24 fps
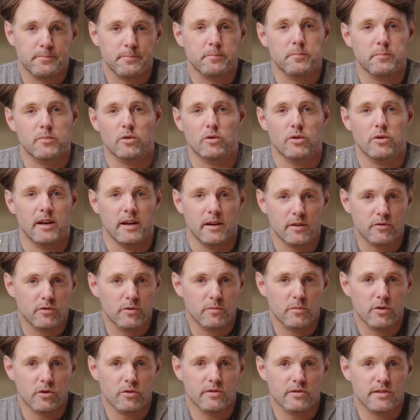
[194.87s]
Pruning
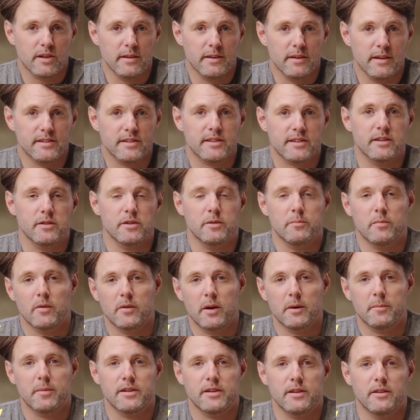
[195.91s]
removes unnecessary
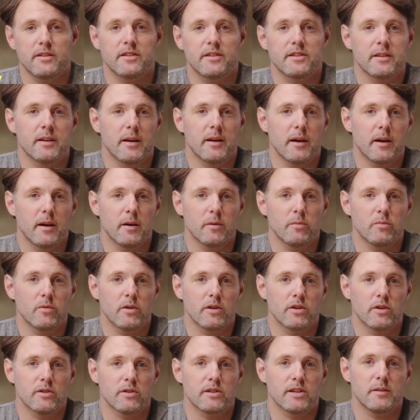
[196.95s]
parameters,
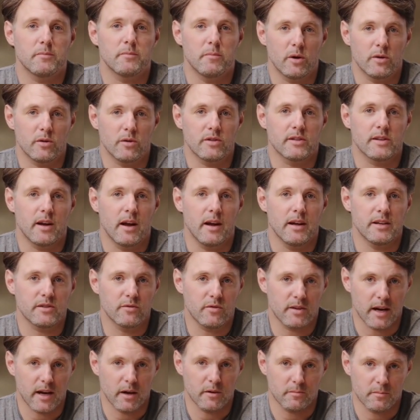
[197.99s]
reducing model size
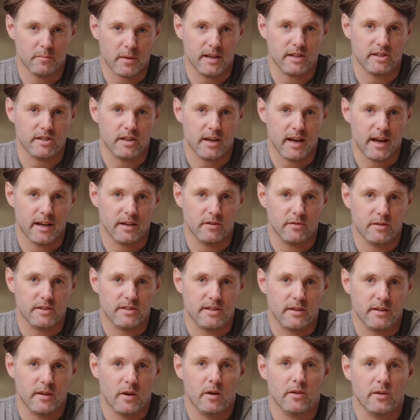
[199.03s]
without major accuracy
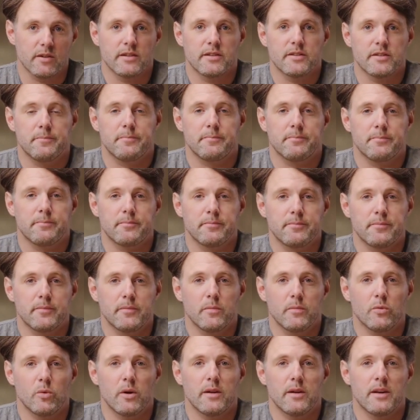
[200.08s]
loss.
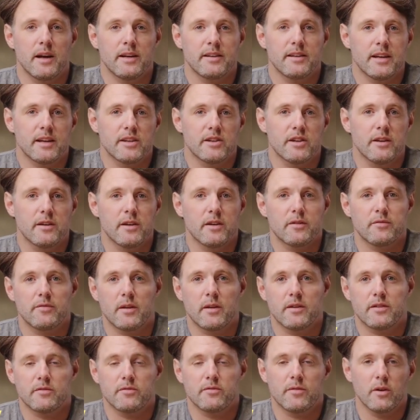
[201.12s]
Quantization
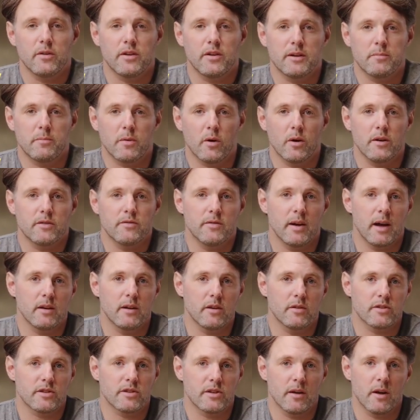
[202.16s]
converts floating point
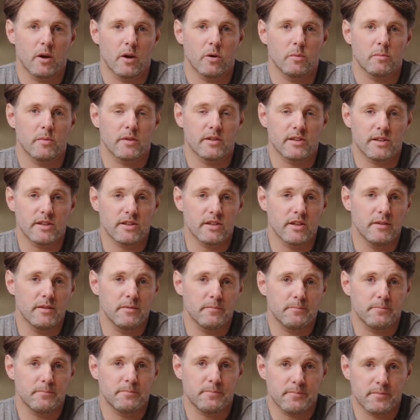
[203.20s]
values to lower precision,
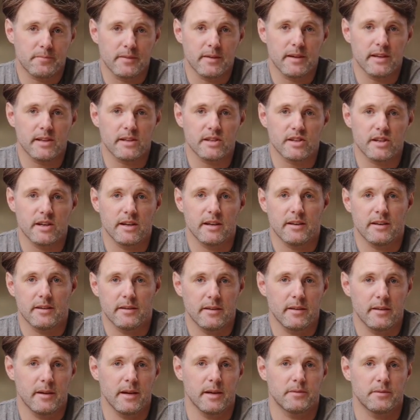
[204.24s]
e.g.
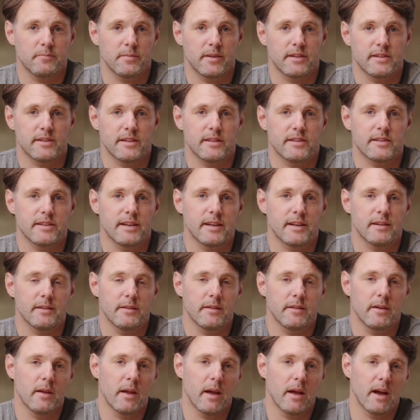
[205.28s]
FP16,
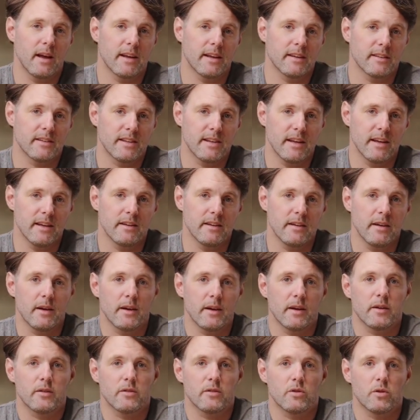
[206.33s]
INT8,
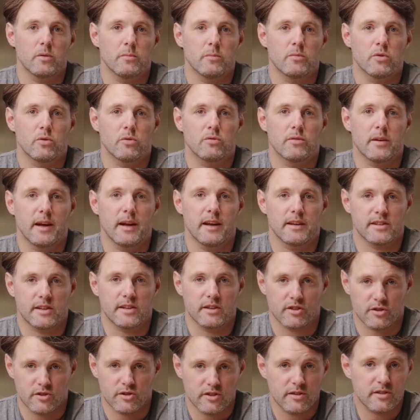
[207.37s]
to improve
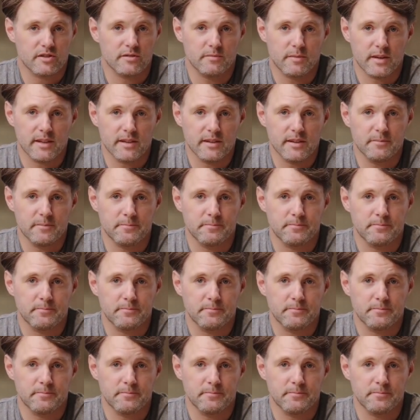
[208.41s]
execution speed.